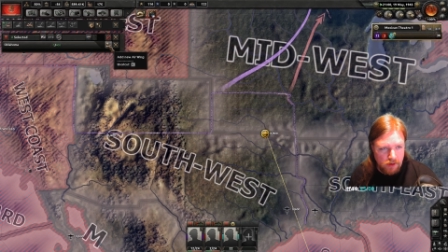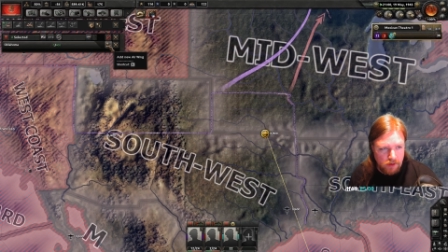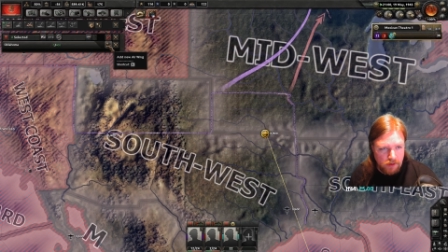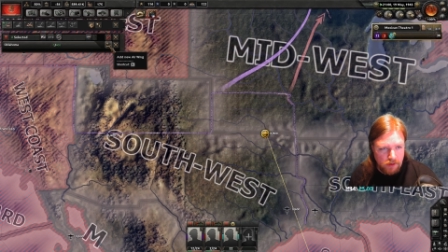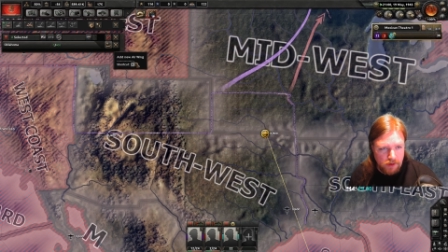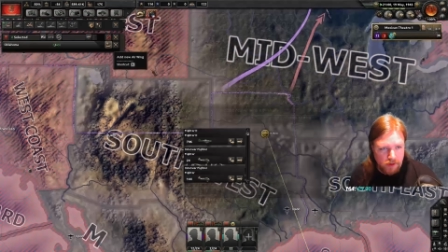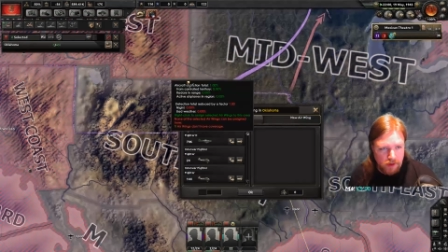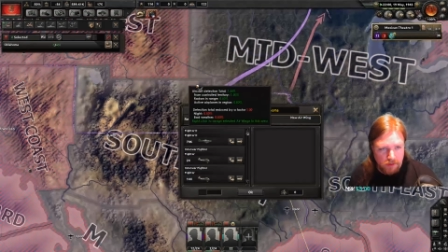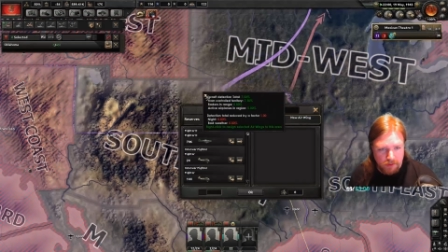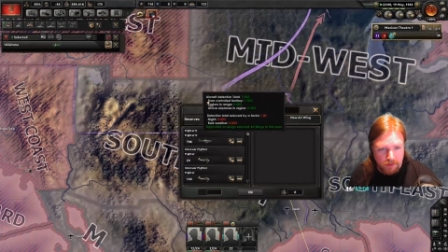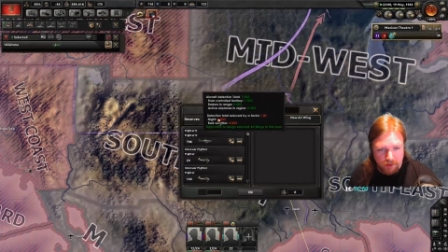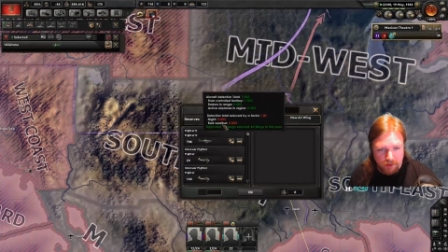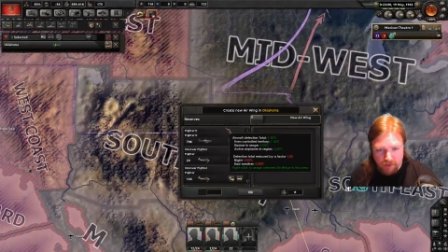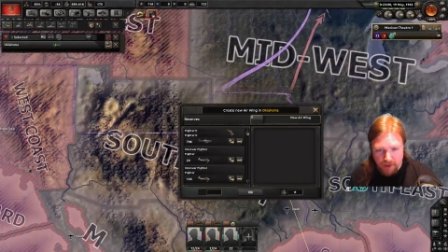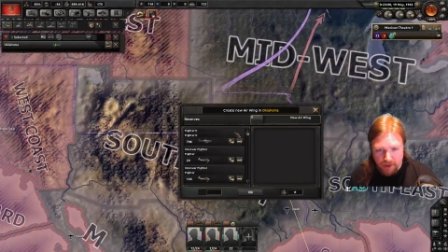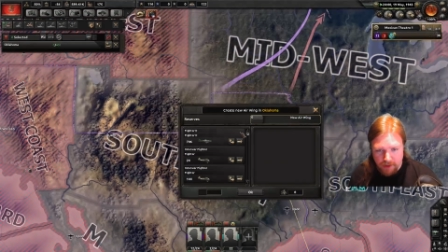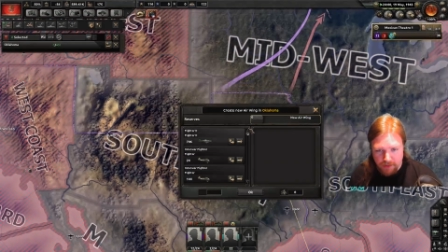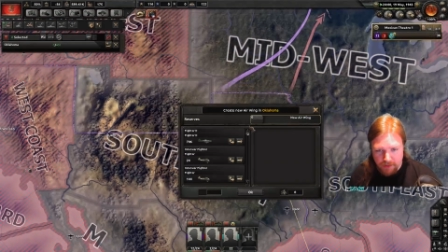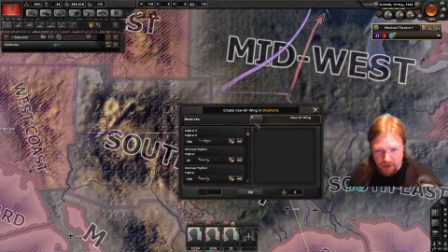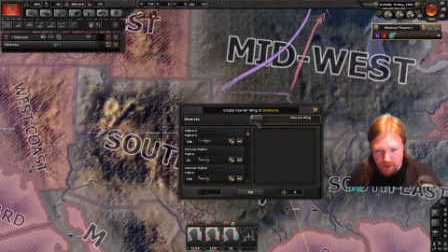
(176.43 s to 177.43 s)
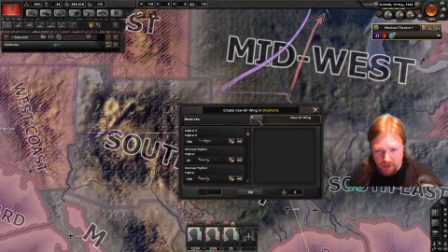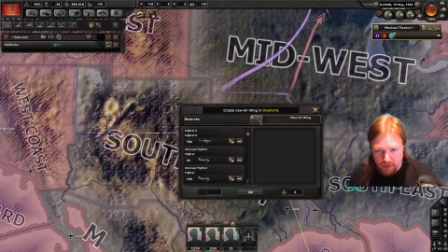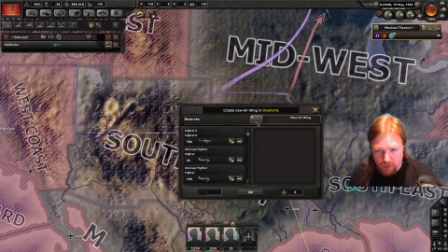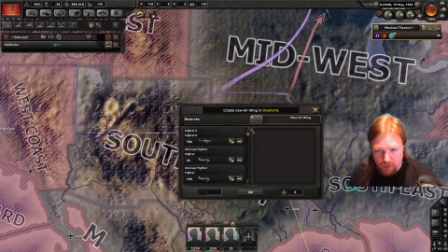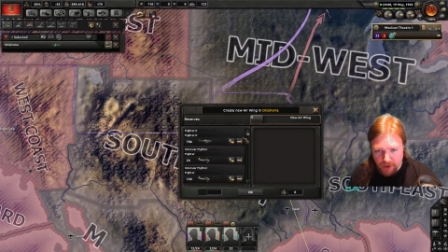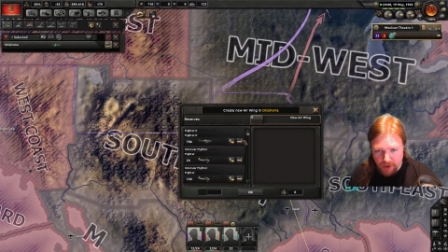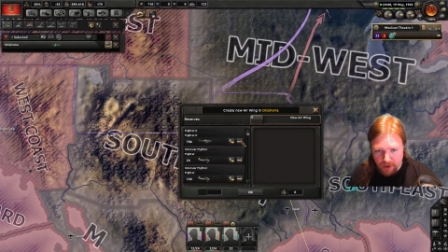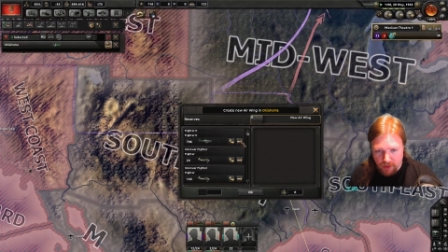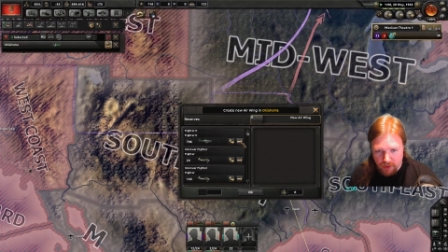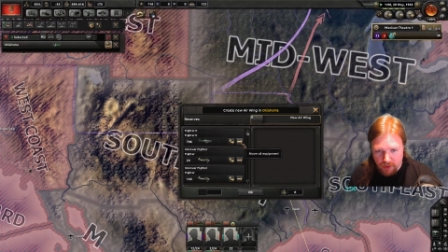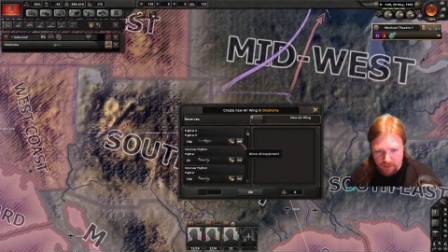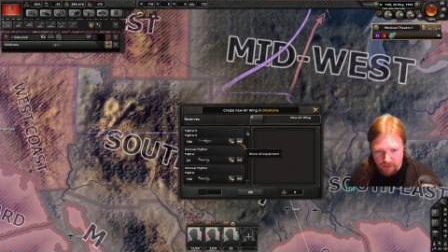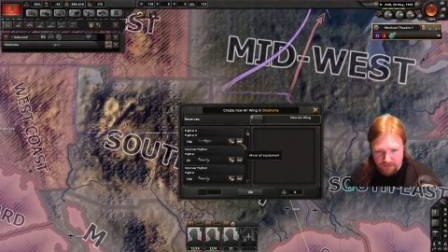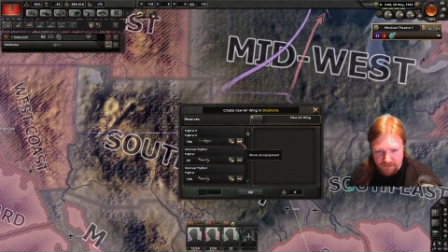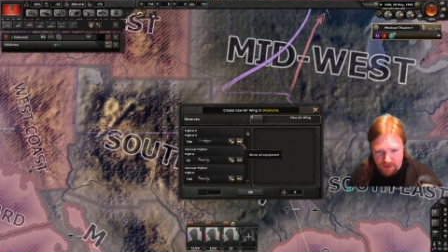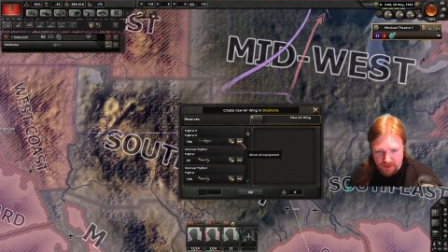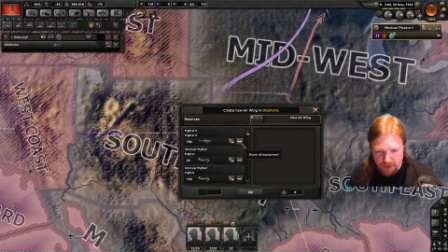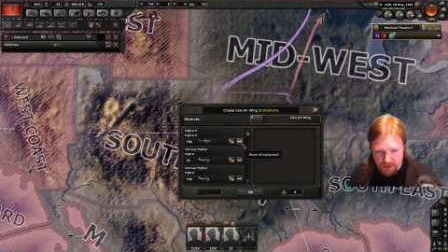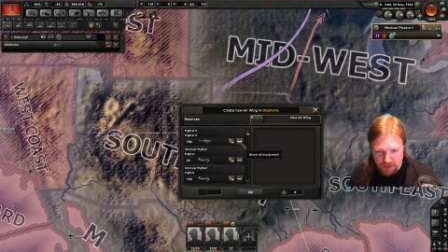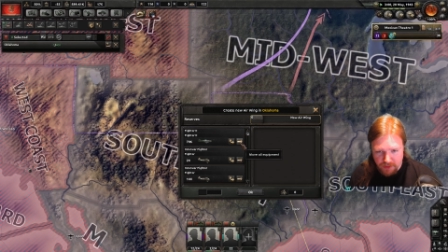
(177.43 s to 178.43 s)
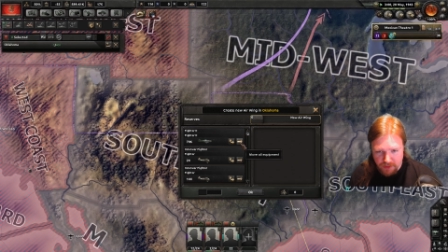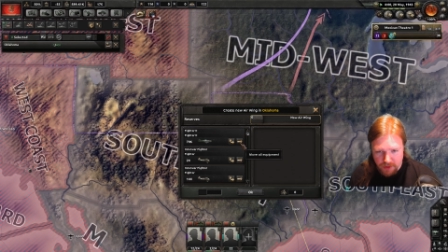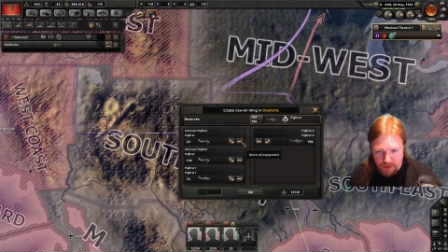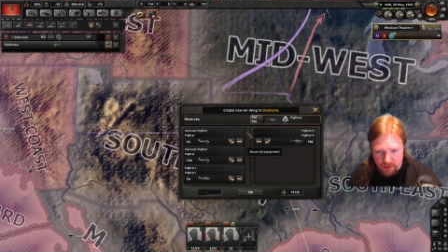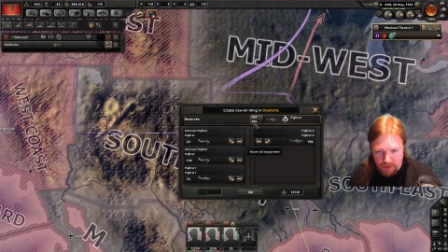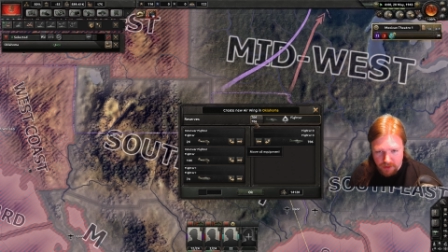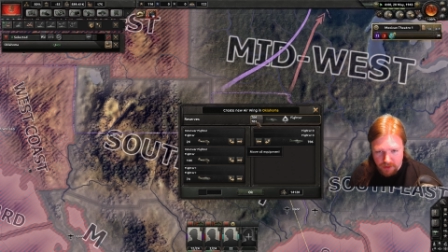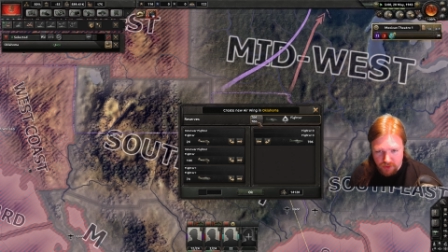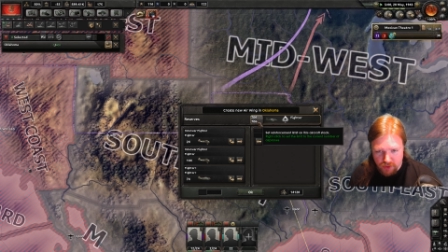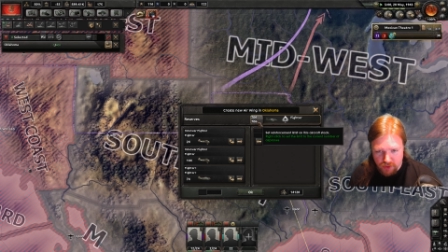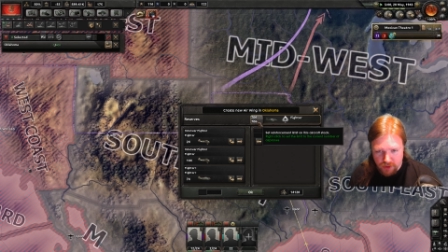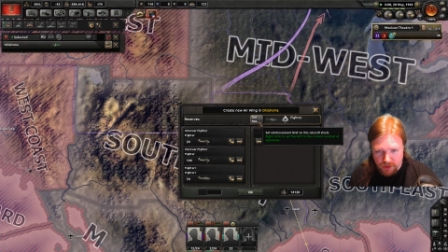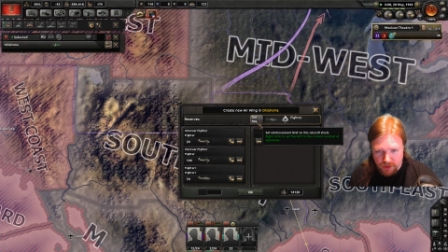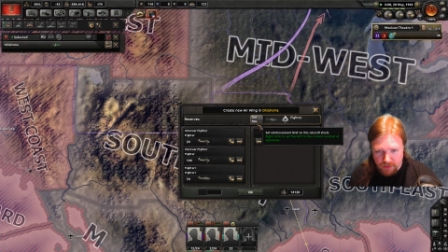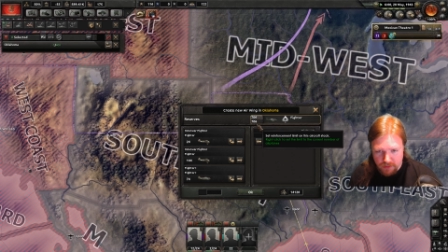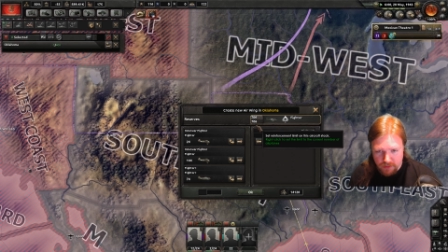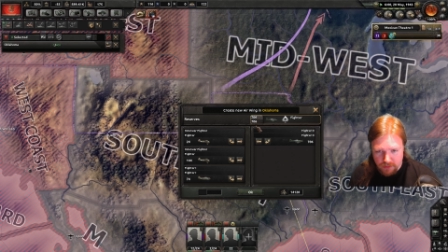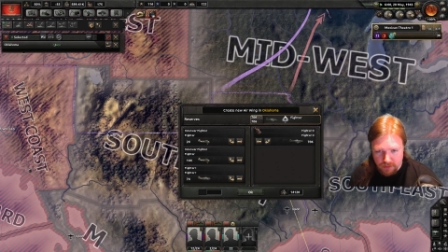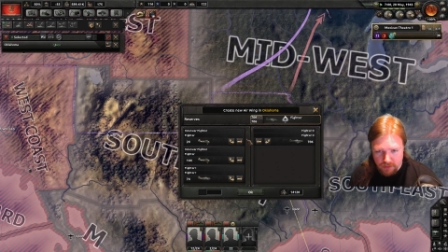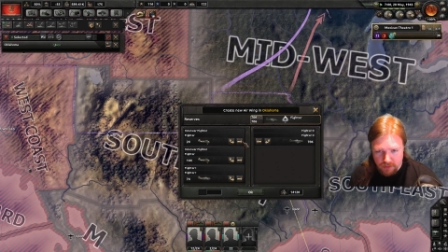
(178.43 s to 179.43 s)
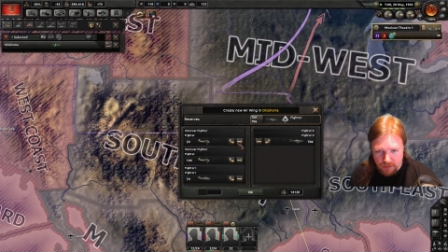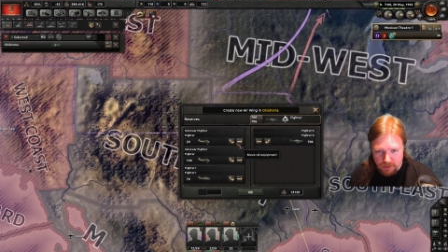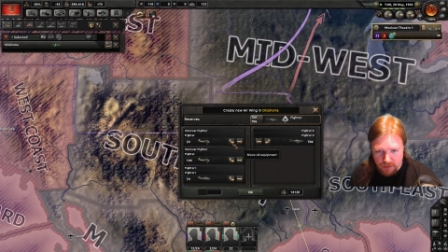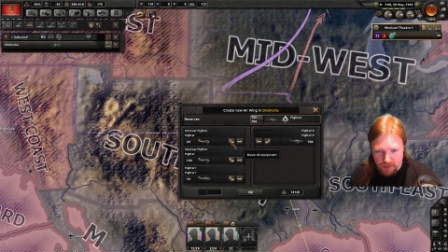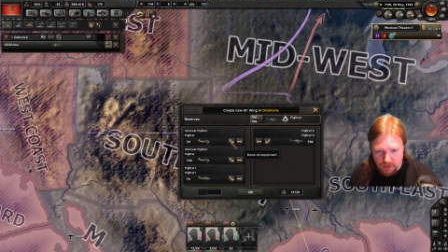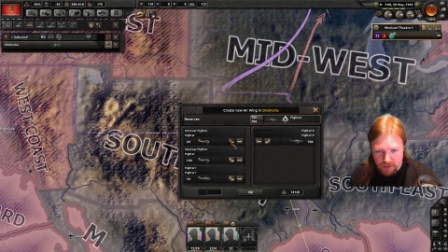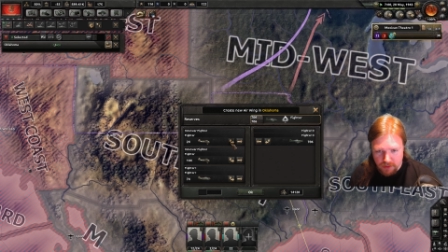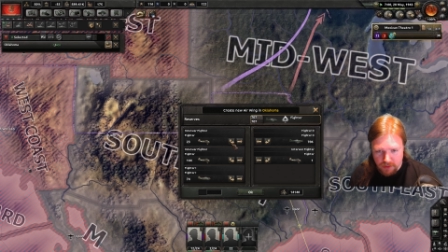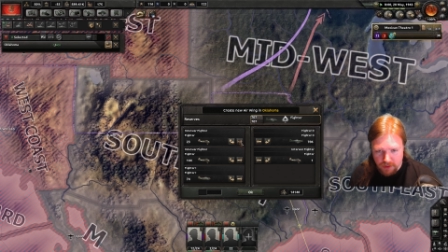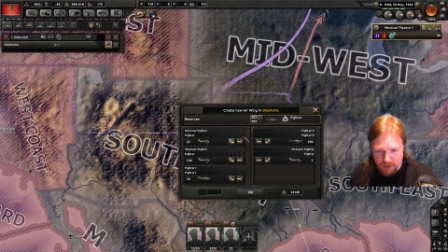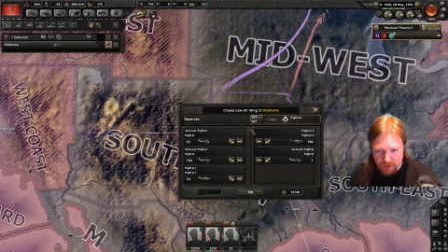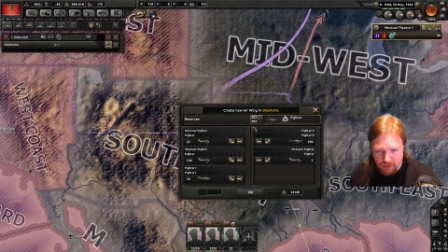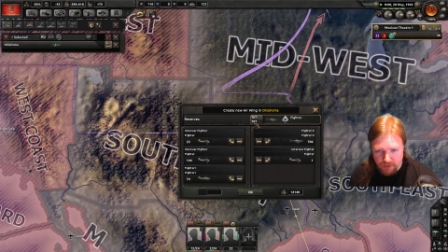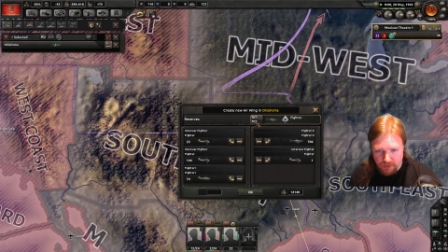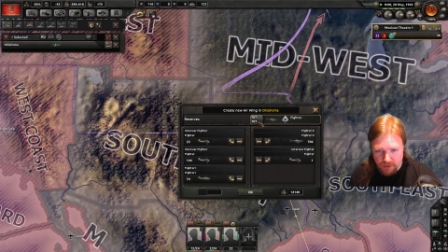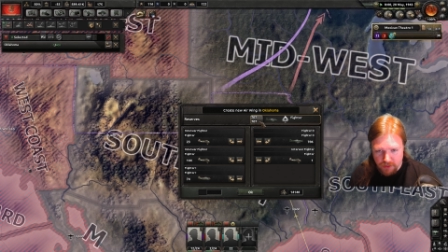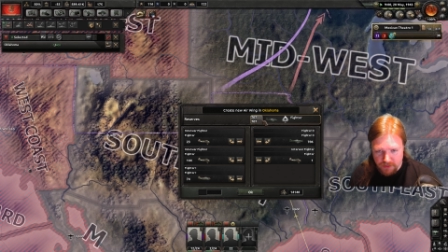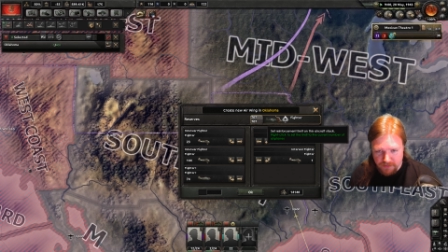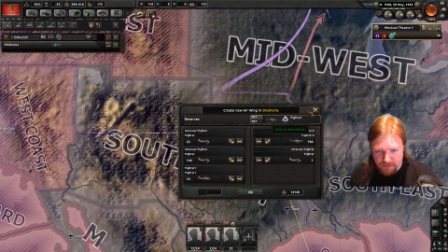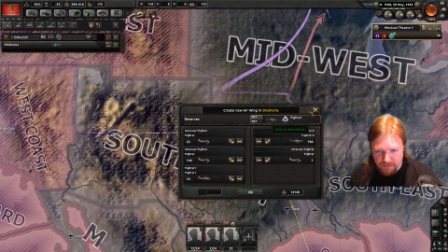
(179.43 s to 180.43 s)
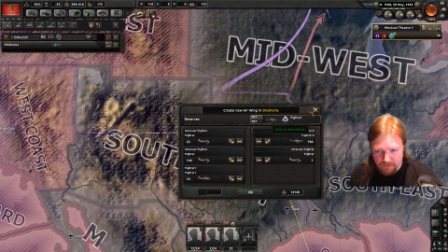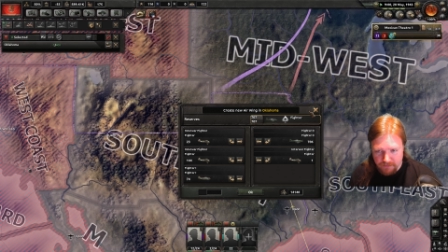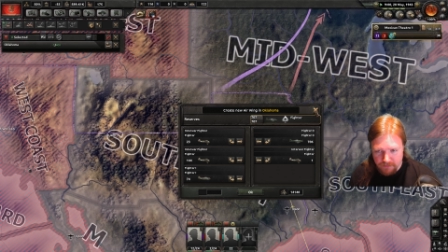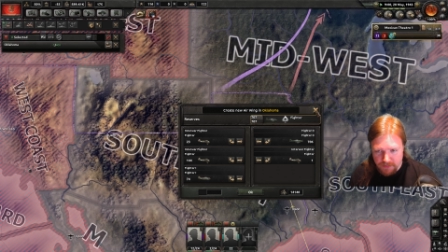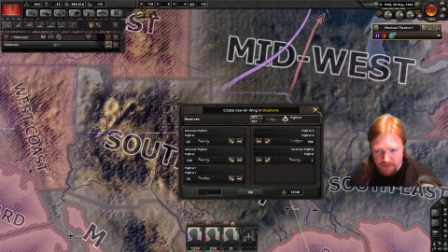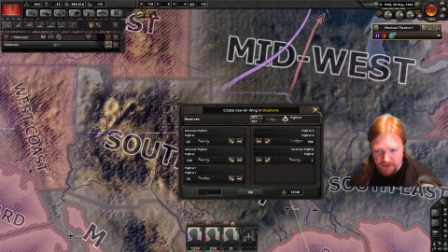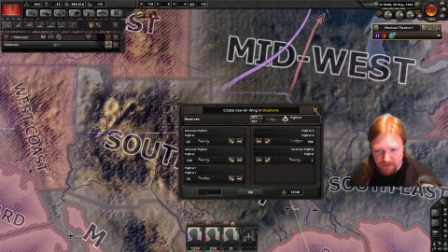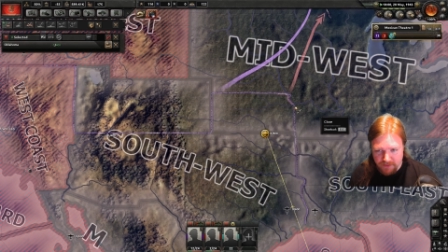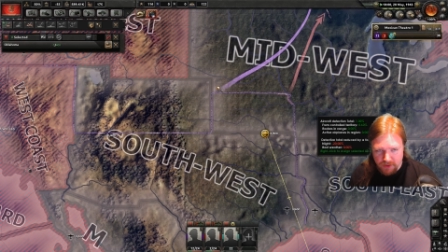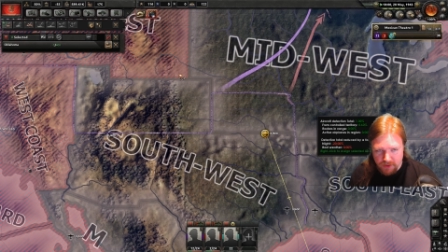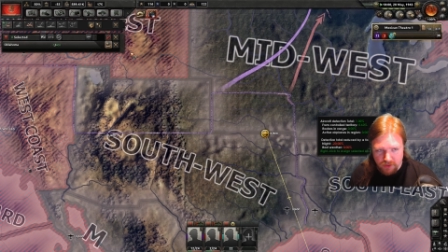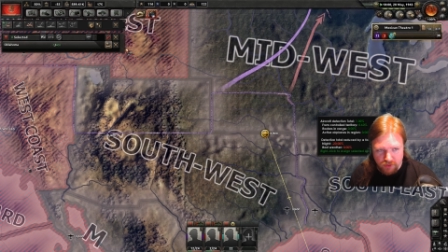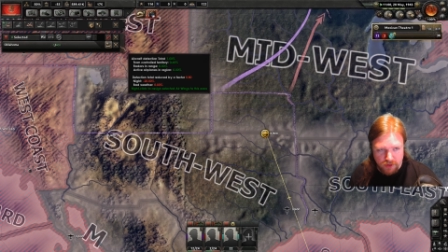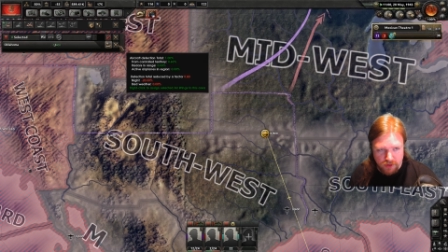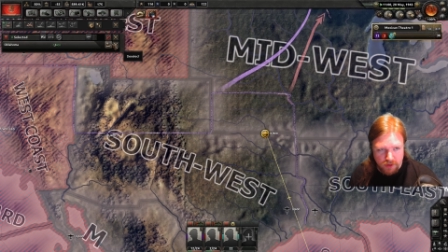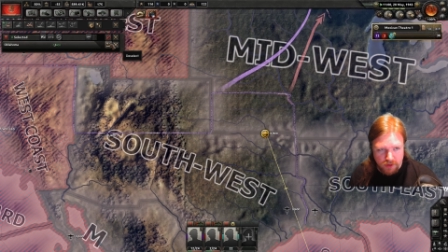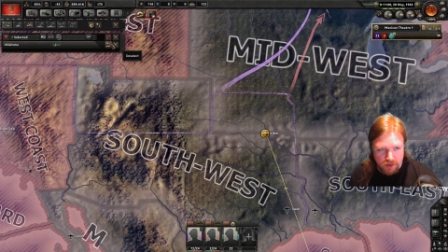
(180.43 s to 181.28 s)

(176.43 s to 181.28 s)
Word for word: And I think I'm going to grab another wing of two hundred. No, not seven hundred.